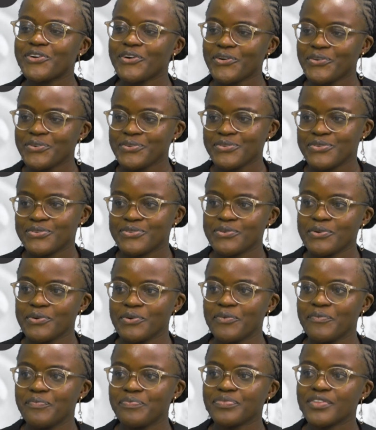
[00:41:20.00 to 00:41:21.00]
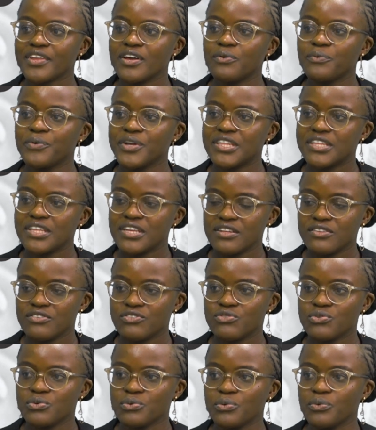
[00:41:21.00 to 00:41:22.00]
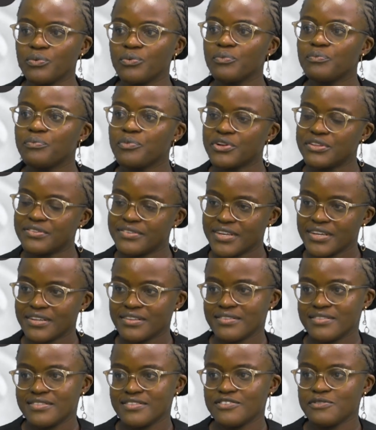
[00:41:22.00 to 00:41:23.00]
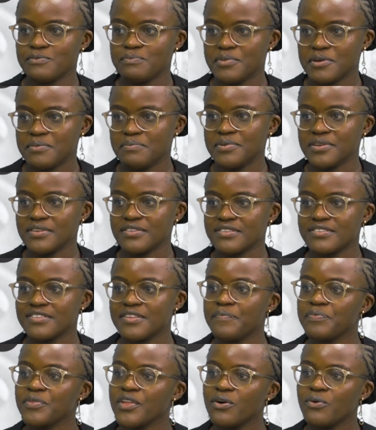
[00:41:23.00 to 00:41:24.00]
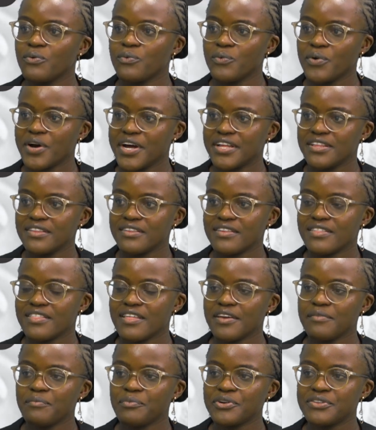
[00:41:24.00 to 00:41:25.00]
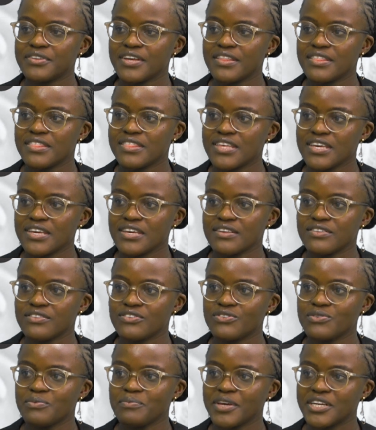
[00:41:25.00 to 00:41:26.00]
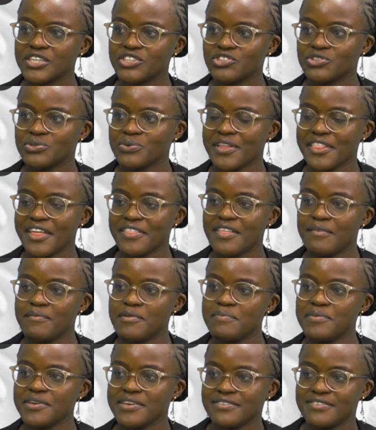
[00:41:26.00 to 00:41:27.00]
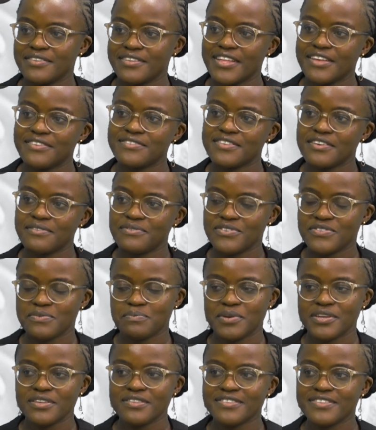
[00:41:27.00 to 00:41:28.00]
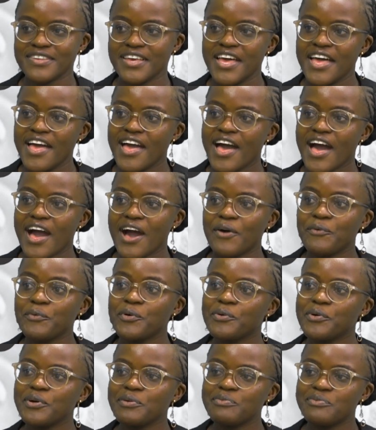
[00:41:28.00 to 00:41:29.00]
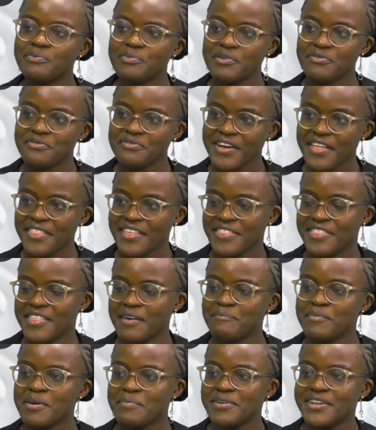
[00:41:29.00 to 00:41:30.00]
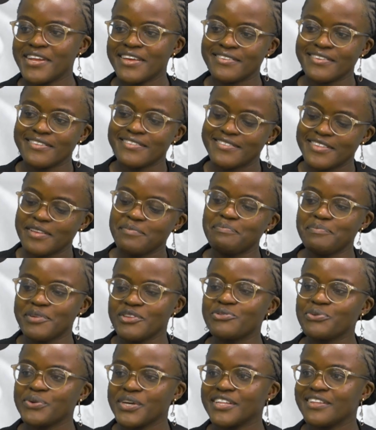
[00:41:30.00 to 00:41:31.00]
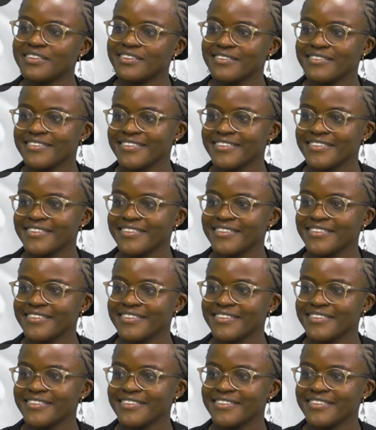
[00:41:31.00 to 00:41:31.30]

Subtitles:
also we need to protect these babies. One, the important thing is to make sure that the baby is in a safe space. We would prefer that the baby doesn't sleep between